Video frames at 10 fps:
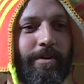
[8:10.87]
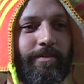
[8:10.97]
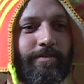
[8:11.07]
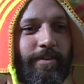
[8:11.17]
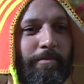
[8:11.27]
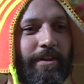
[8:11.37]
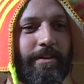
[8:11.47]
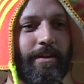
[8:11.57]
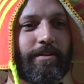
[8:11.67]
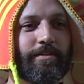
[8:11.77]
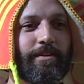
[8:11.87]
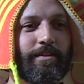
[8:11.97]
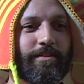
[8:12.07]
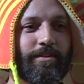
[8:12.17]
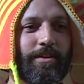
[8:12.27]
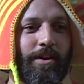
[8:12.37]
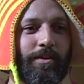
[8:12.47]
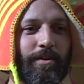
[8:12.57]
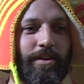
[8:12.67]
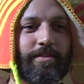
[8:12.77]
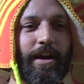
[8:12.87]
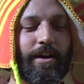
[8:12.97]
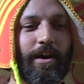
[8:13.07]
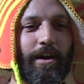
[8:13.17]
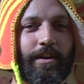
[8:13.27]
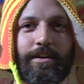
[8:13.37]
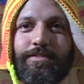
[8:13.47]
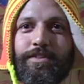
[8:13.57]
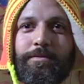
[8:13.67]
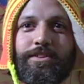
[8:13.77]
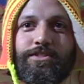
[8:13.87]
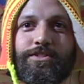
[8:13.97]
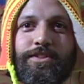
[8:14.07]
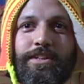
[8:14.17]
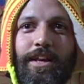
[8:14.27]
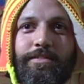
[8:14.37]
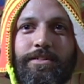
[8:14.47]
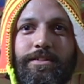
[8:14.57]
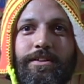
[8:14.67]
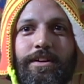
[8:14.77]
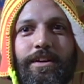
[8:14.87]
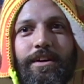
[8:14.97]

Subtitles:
But from a distance, and he's got a huck it from the street level.